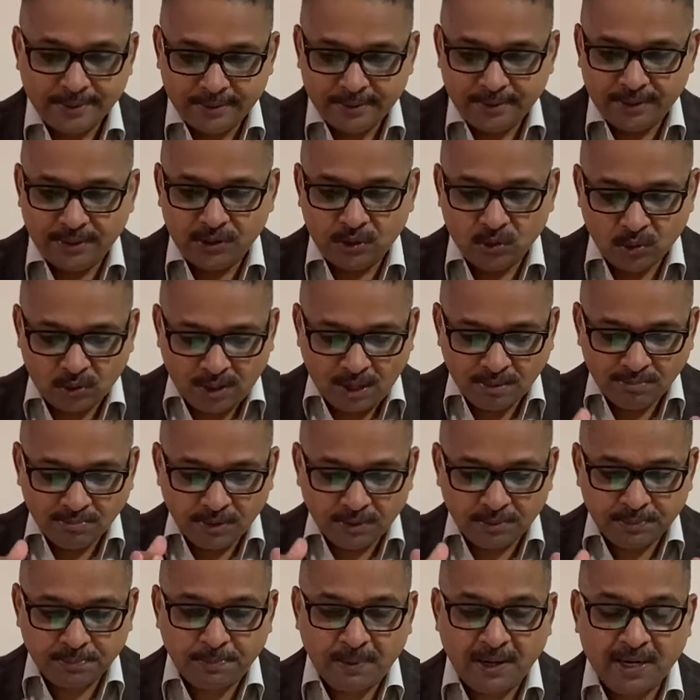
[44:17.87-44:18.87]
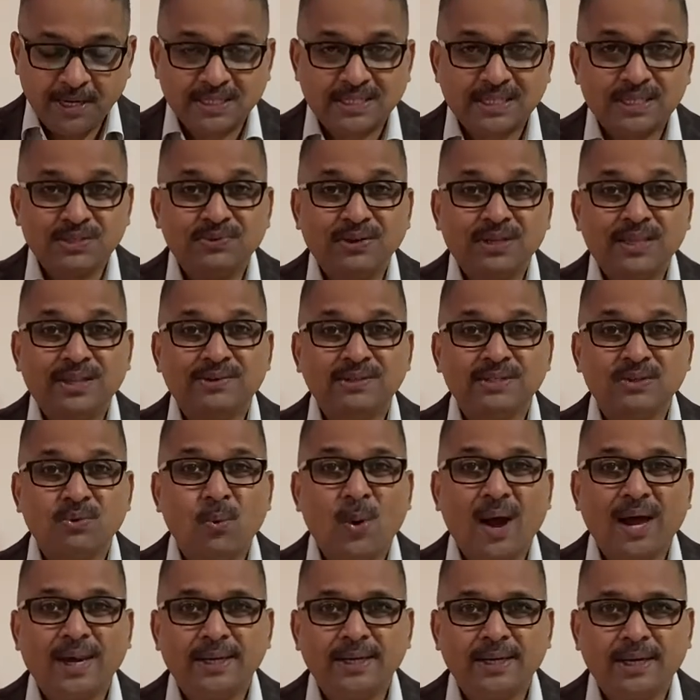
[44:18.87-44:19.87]
then you come at places where there's a
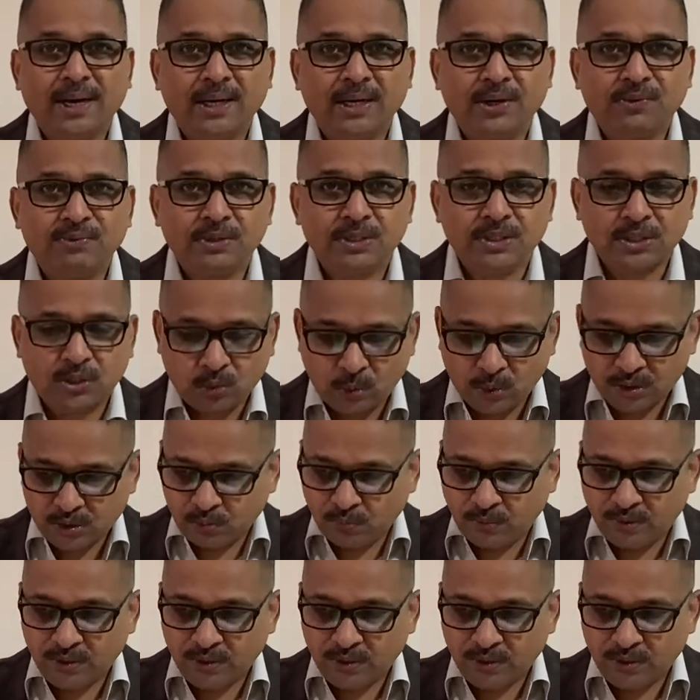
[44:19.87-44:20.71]
valley kind of a situation,